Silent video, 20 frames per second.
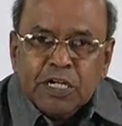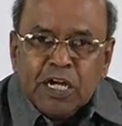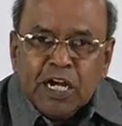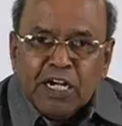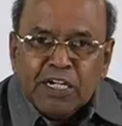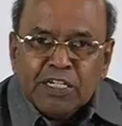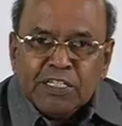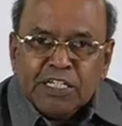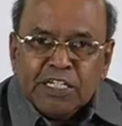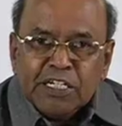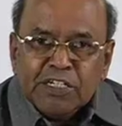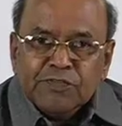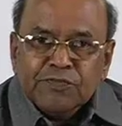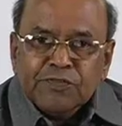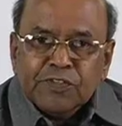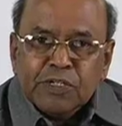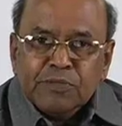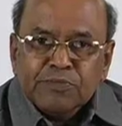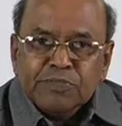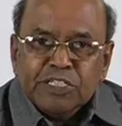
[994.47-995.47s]
and then
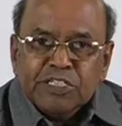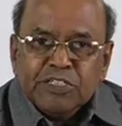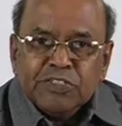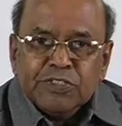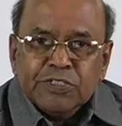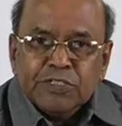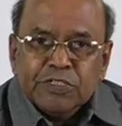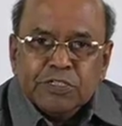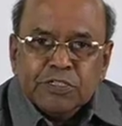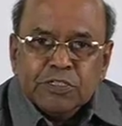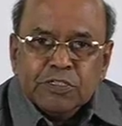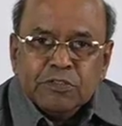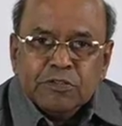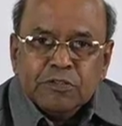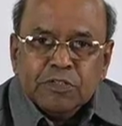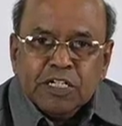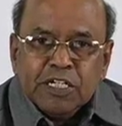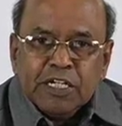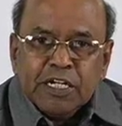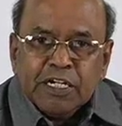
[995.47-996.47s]
from this
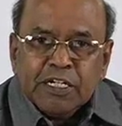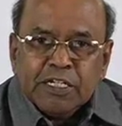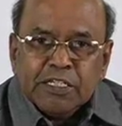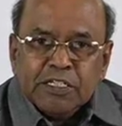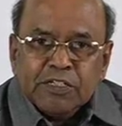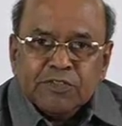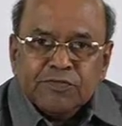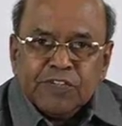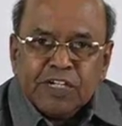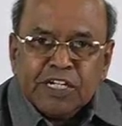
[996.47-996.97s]
you will get the